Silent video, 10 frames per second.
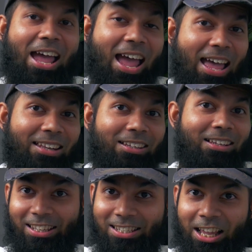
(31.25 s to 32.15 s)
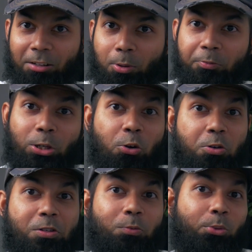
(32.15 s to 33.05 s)
And this help of
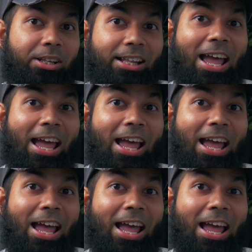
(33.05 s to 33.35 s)
yours will